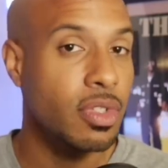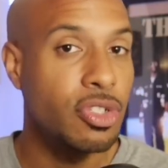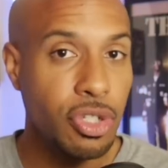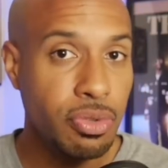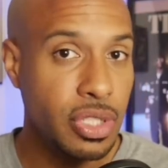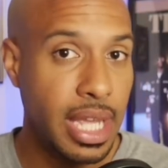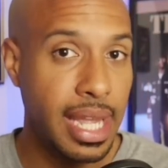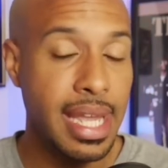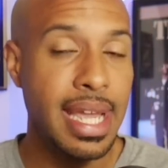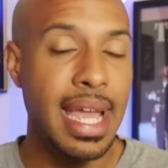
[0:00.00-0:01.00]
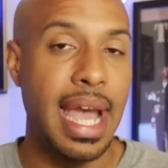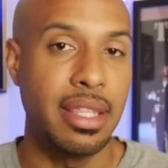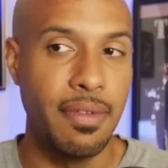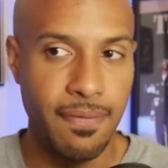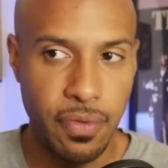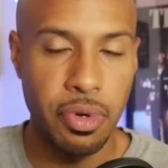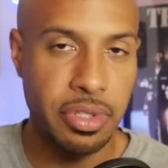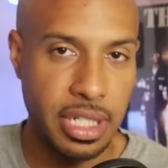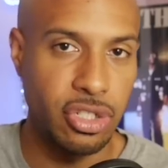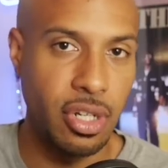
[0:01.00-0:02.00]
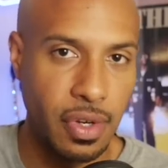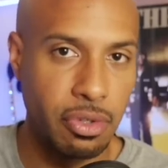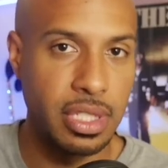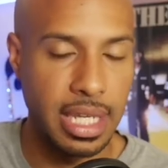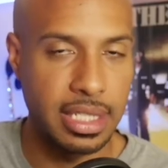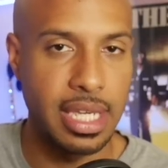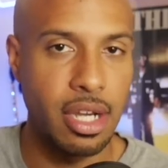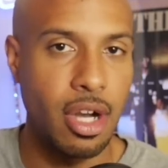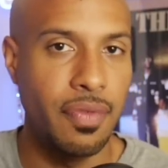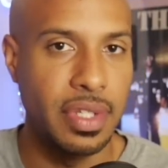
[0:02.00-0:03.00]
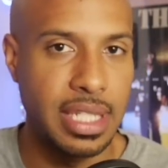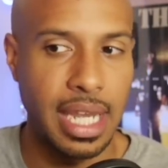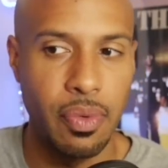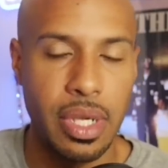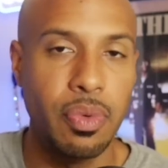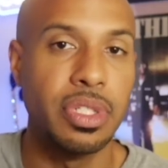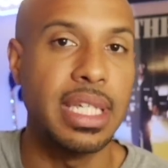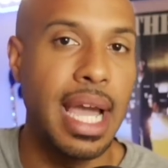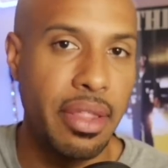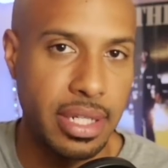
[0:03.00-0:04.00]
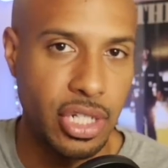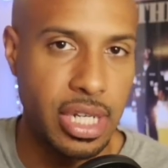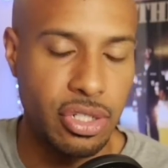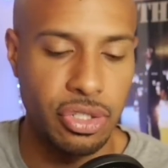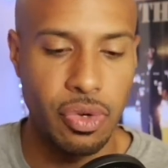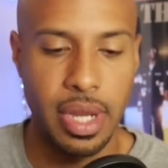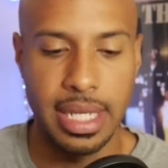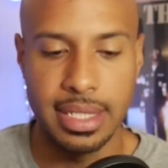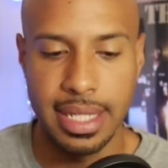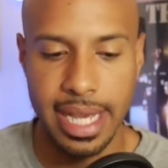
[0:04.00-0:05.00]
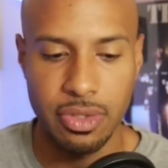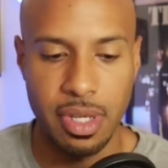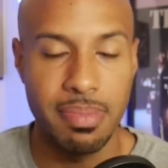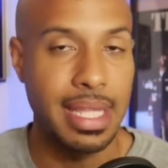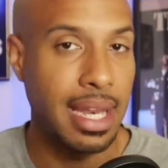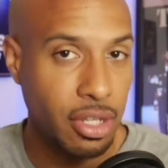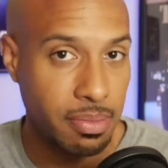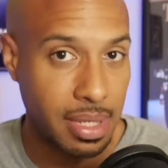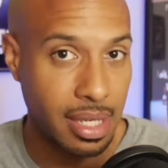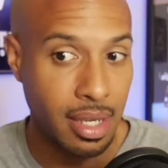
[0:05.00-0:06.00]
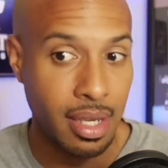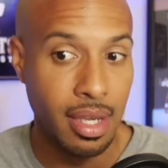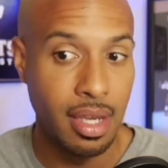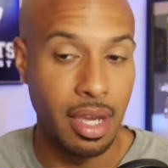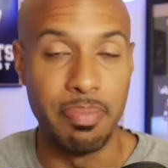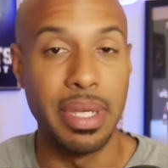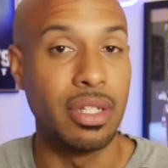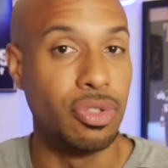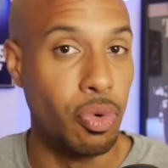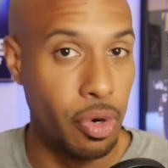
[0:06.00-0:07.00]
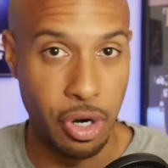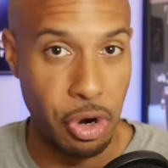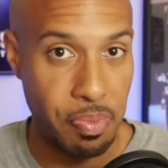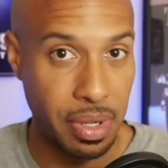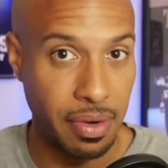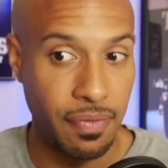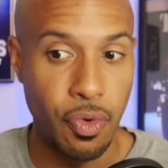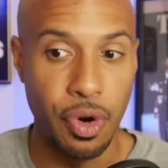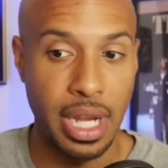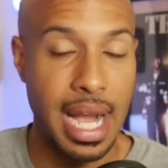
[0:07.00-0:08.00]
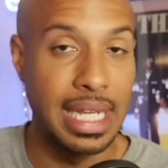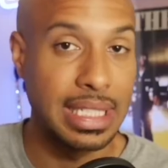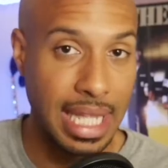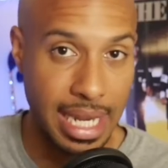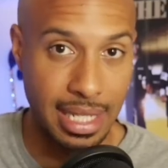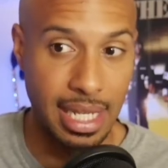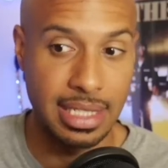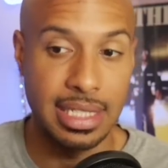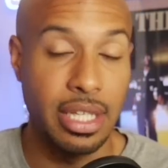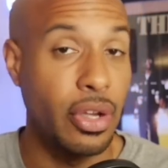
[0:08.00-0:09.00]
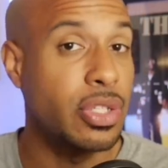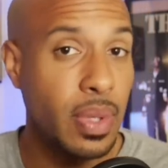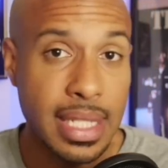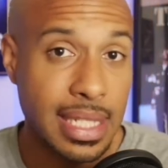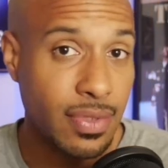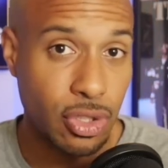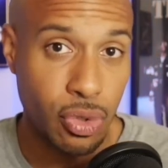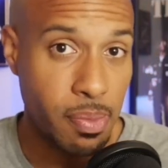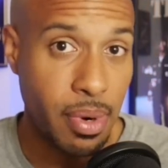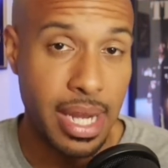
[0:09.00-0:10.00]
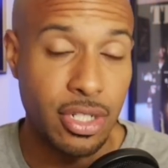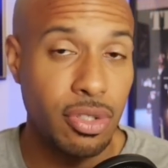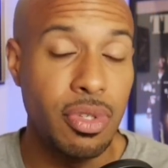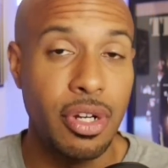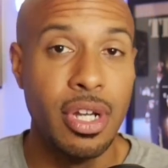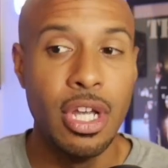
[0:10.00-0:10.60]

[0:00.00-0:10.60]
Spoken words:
Tuesday at the fourth session of OTAs to kick off the second week. We'll see how that changes going into next week, but that could be a big door open for guys like Alontae Taylor, as well as even Troy Pride Jr.,